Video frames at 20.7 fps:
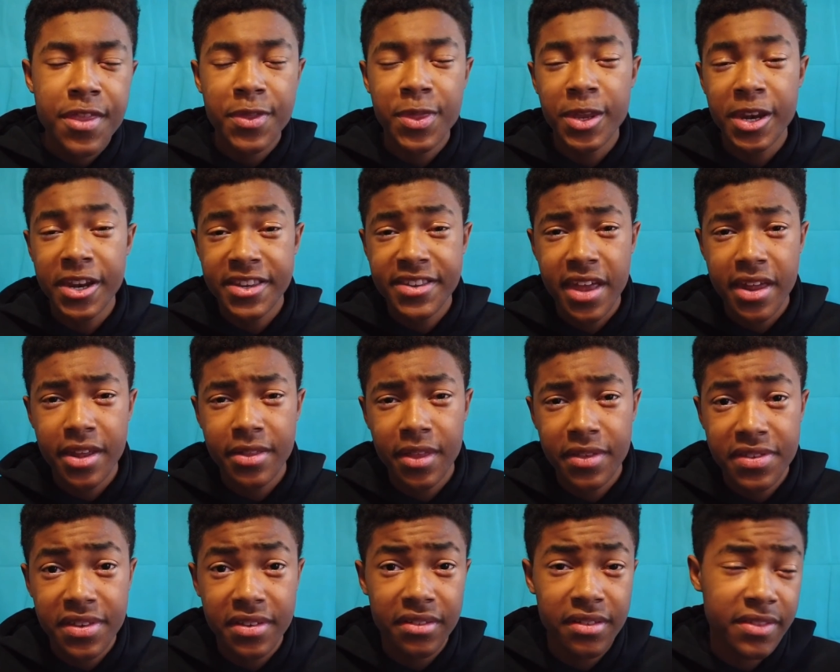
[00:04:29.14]
that they decided
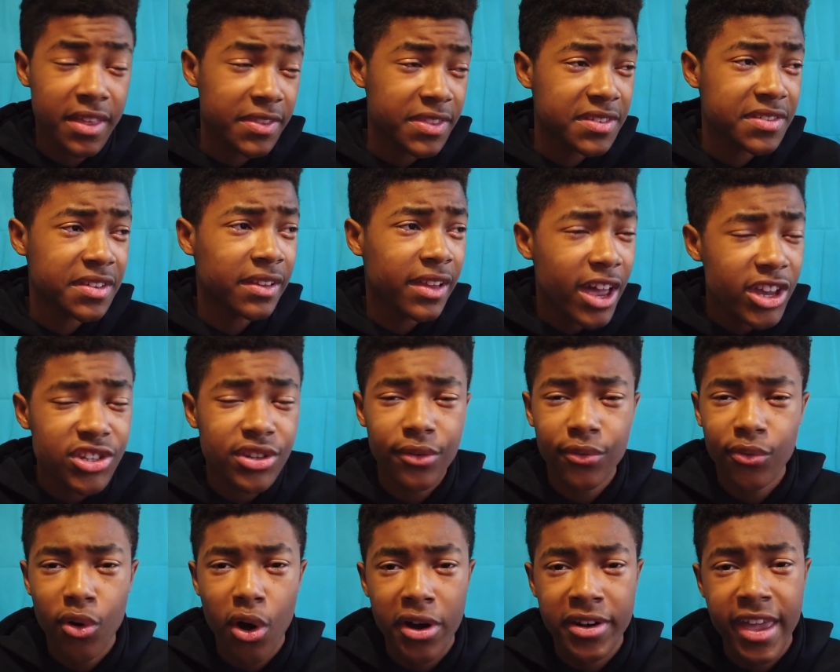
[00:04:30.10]
that this election
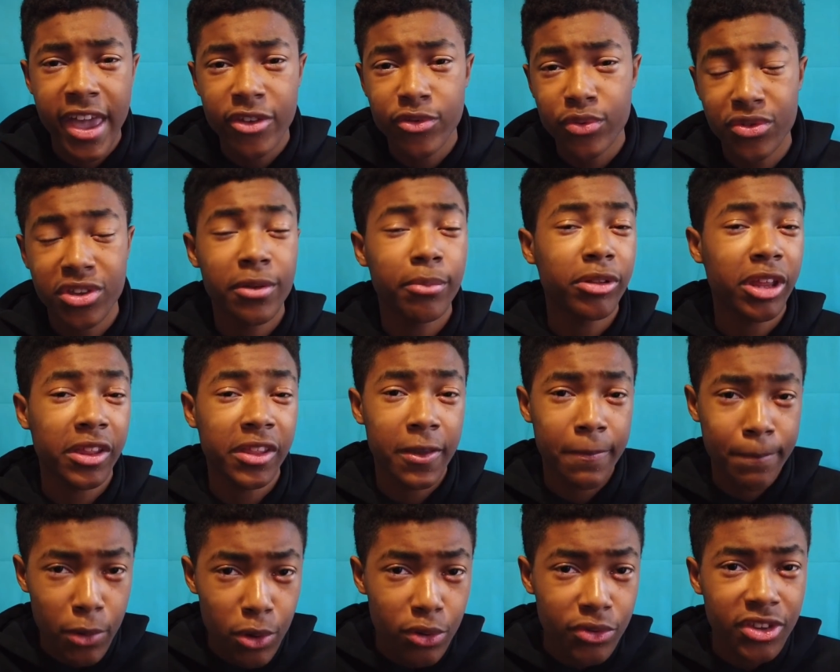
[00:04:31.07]
fraud case was completely
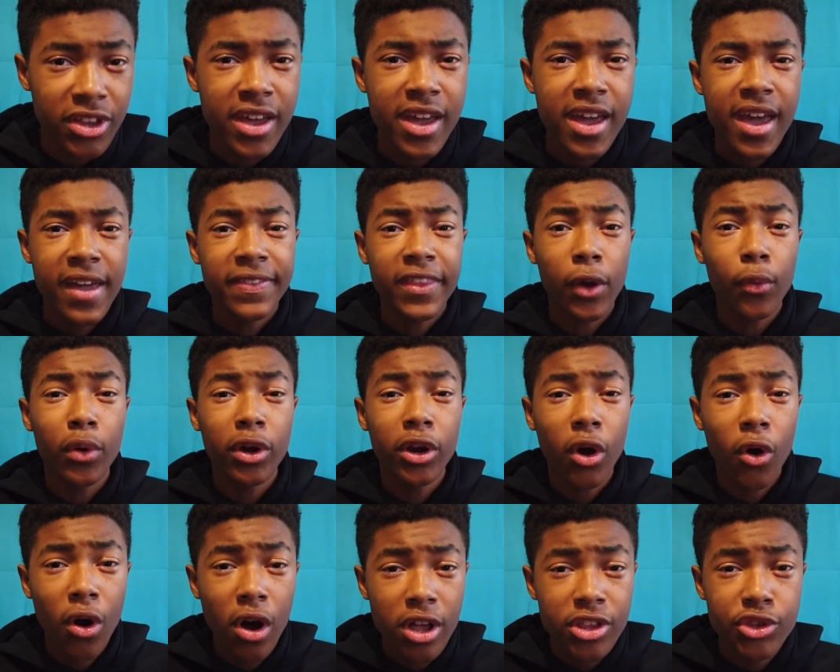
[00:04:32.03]
moot, they went
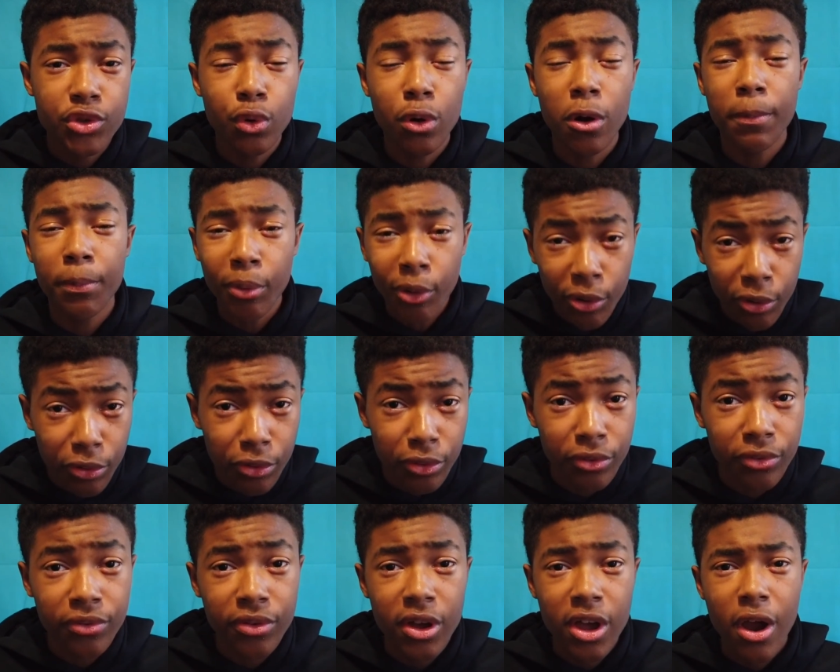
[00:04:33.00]
on to
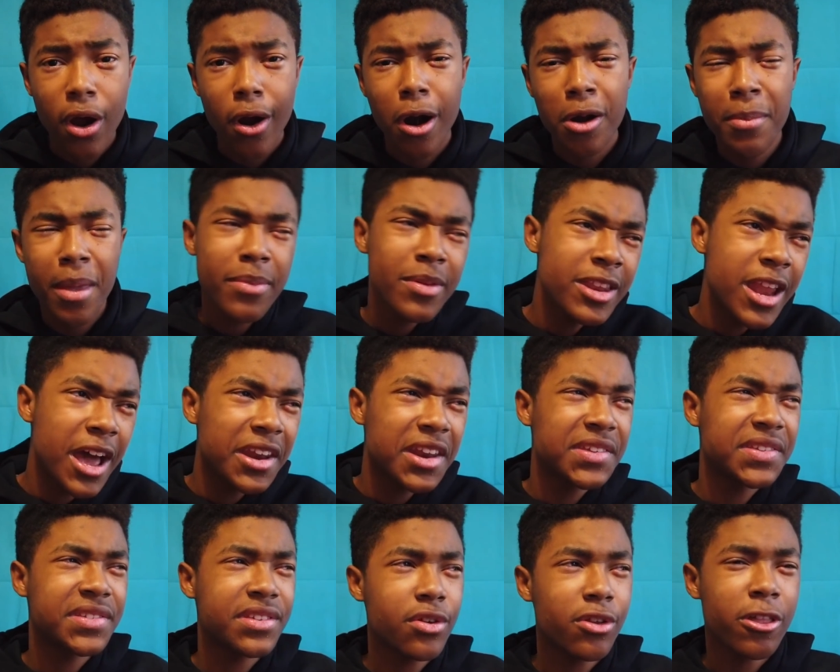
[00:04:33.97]
approve, or maybe not
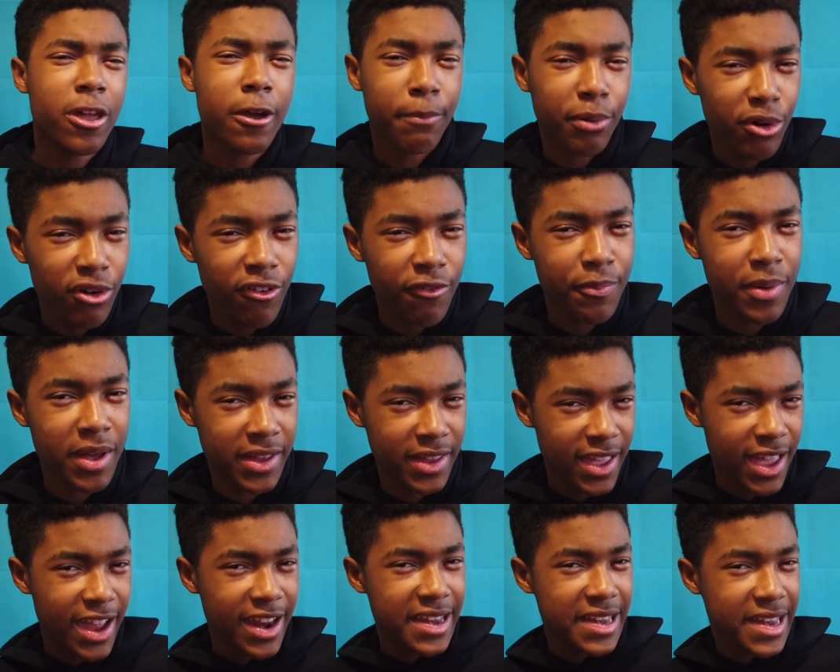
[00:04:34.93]
necessarily approve, but
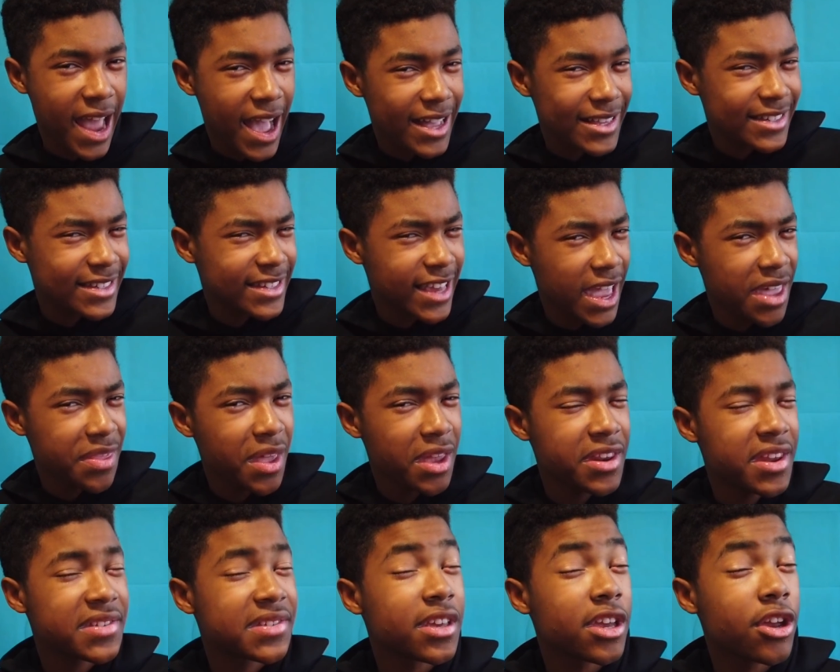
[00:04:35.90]
not say they
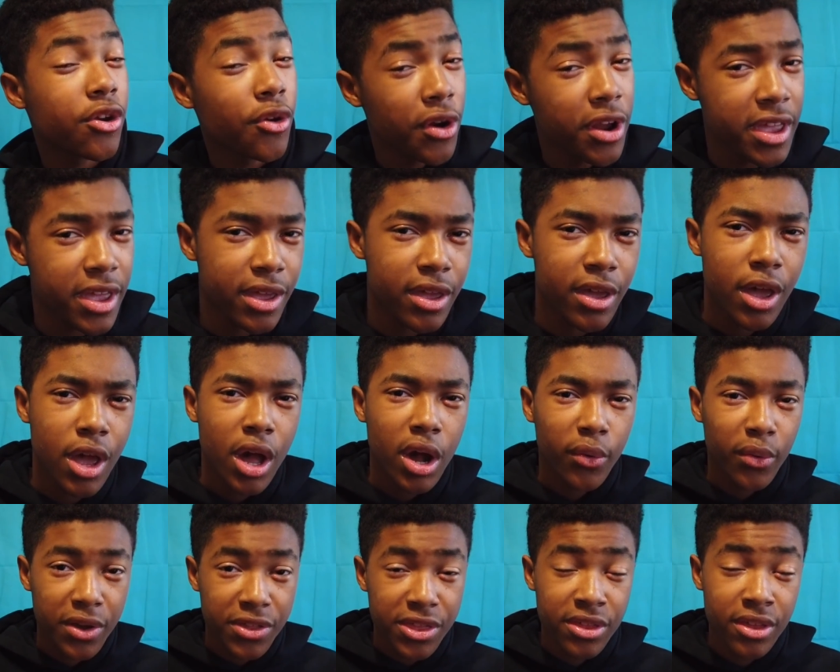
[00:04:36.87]
disagree
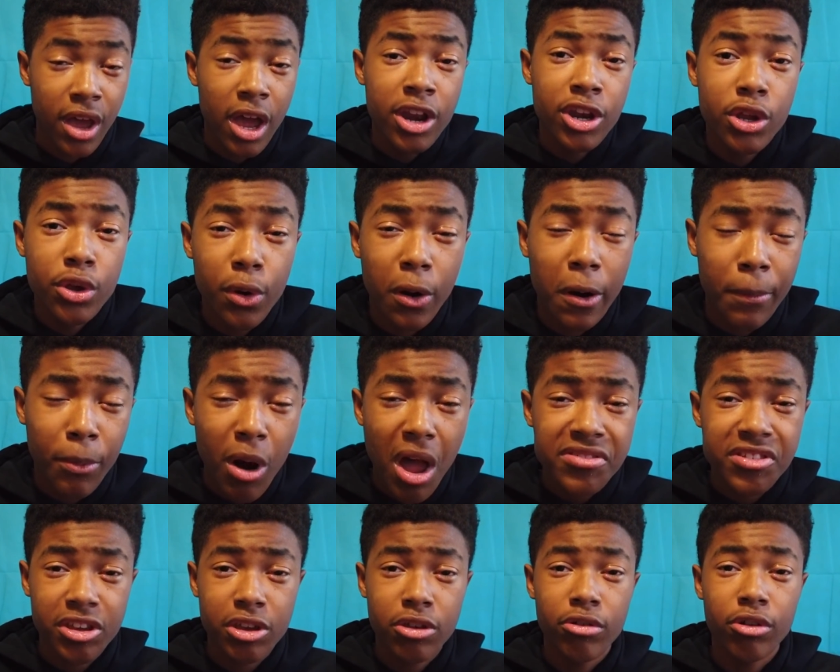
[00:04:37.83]
with a New York
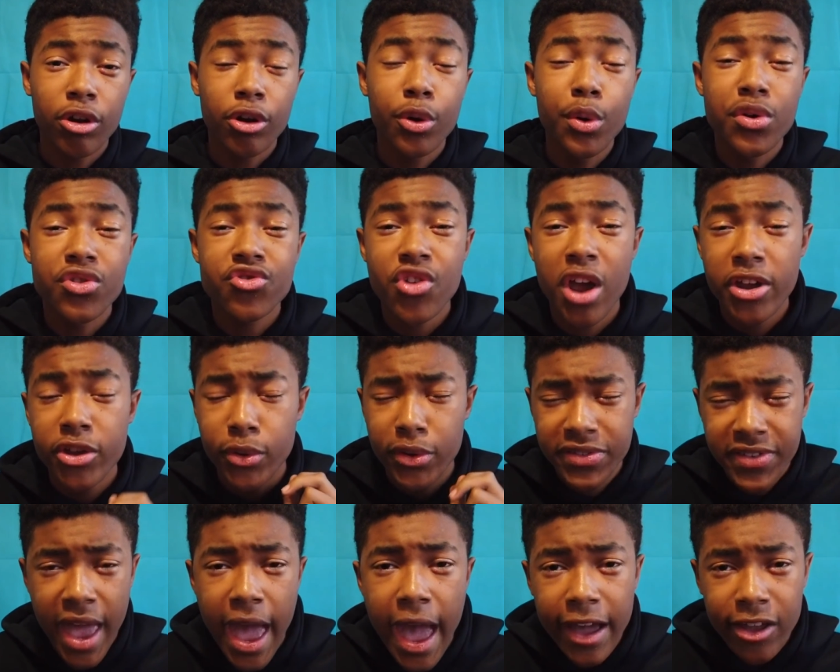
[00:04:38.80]
prosecutor who is trying to
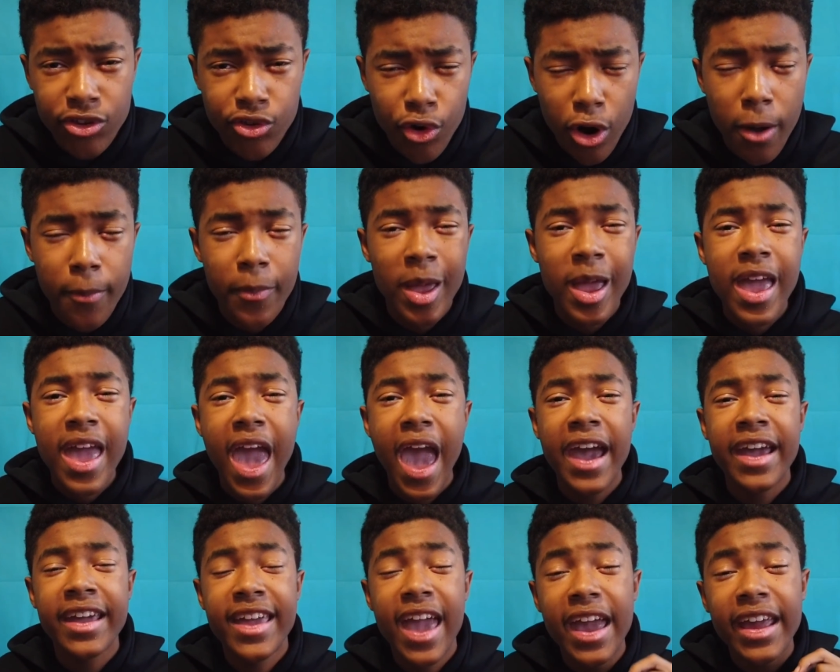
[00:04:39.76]
attack Trump
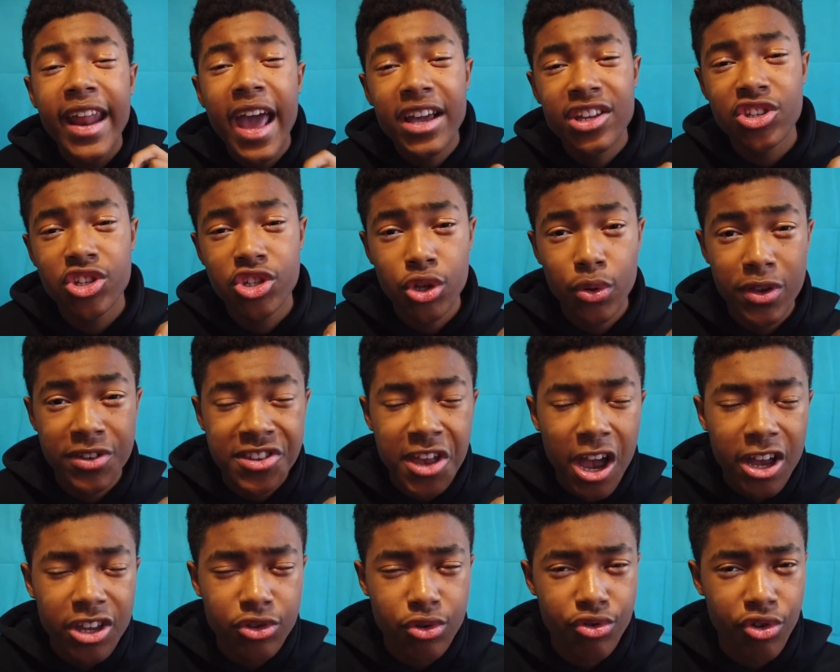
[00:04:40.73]
and gain access to his
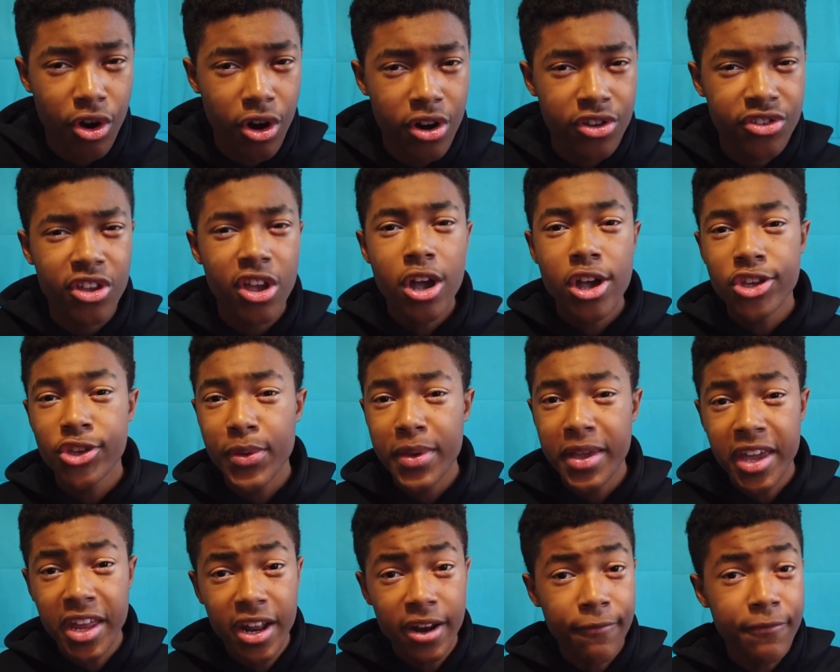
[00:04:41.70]
tax returns so you
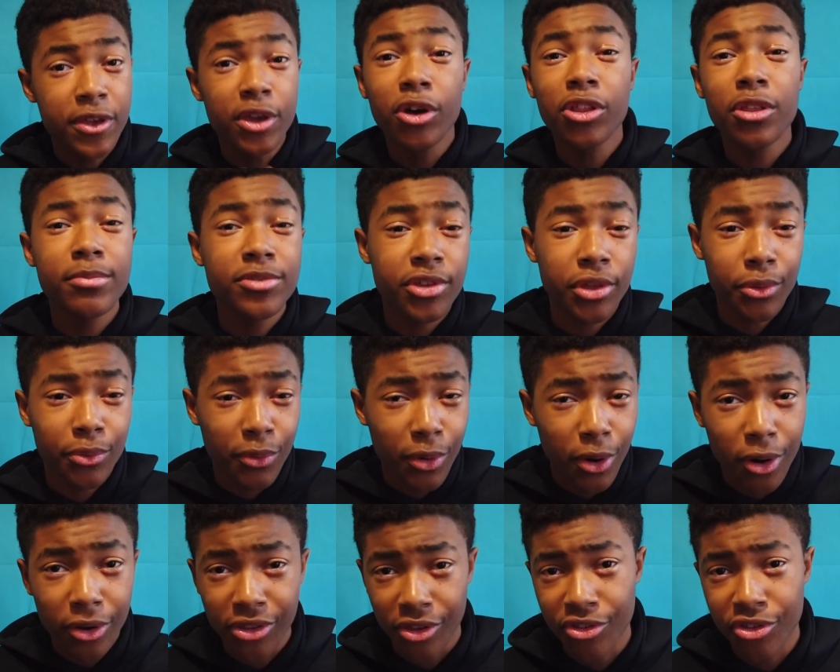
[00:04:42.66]
can unveil them to the
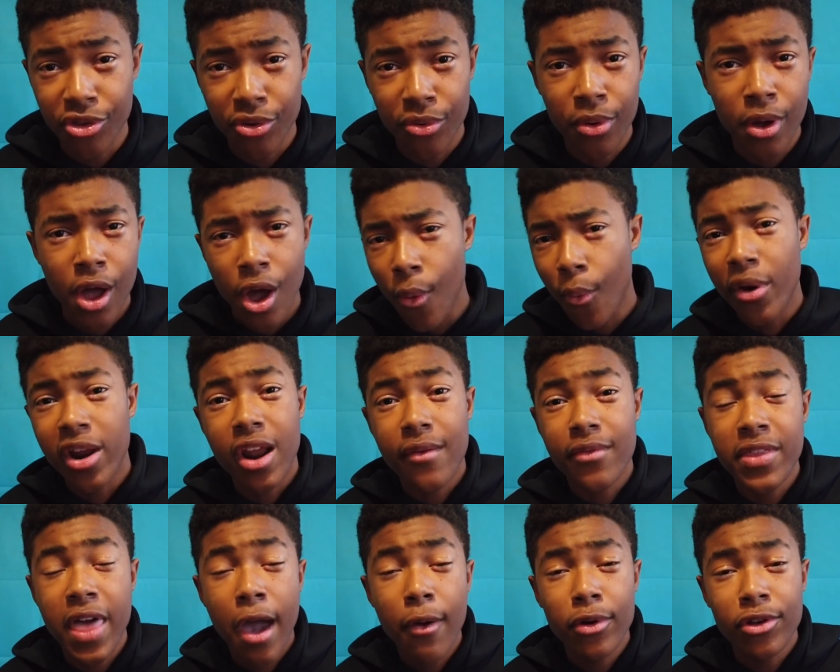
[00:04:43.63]
world and do
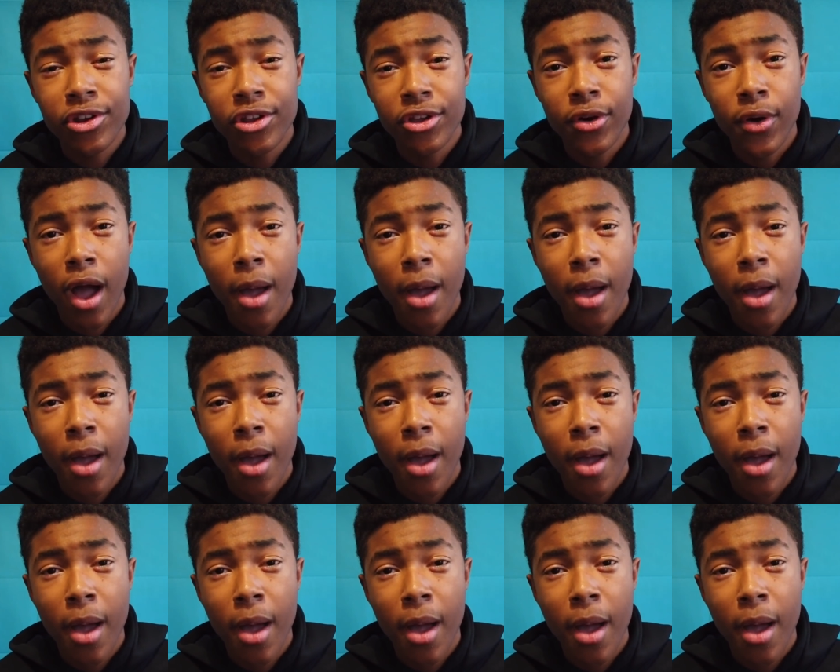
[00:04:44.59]
whatever that would do.